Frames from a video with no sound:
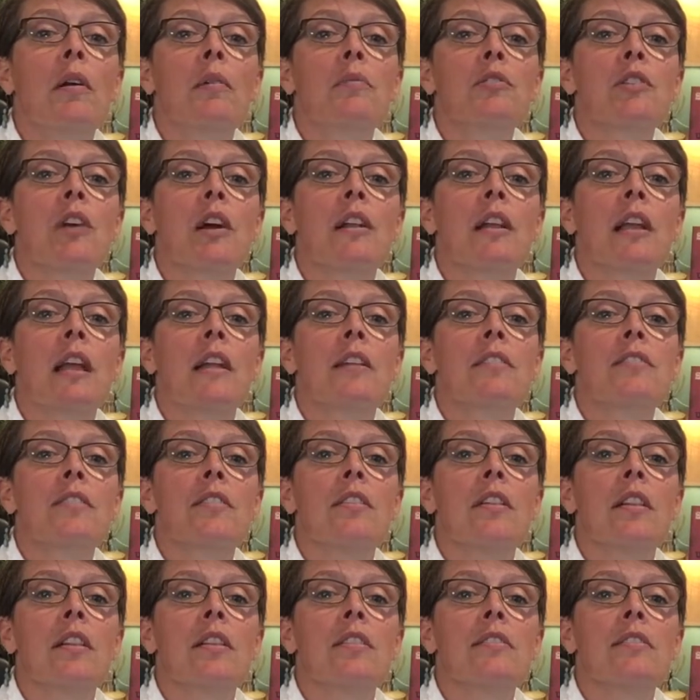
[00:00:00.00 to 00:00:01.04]
I'm trying to get it
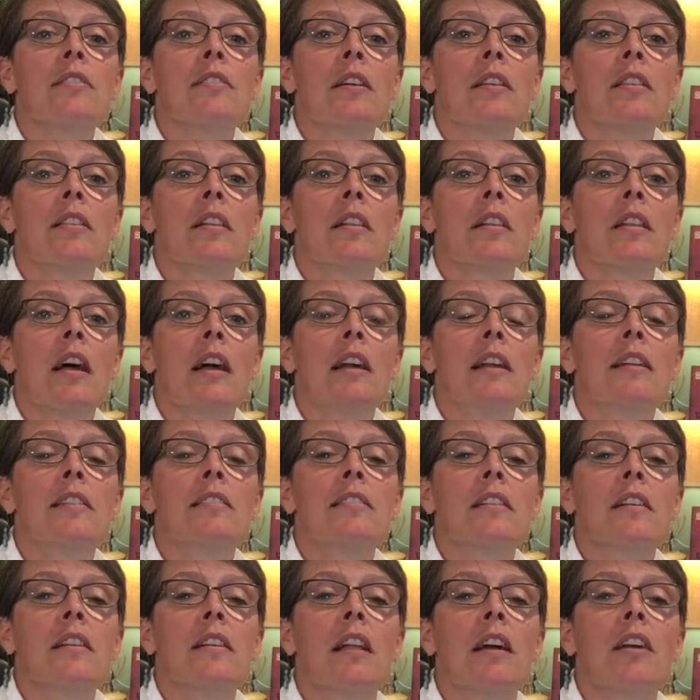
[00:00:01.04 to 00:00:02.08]
so the light
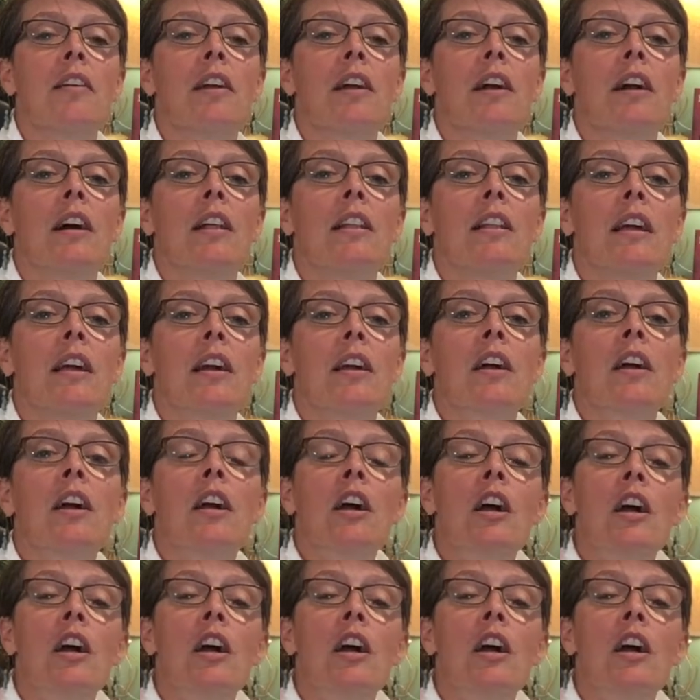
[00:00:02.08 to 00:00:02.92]
isn't glaring on there.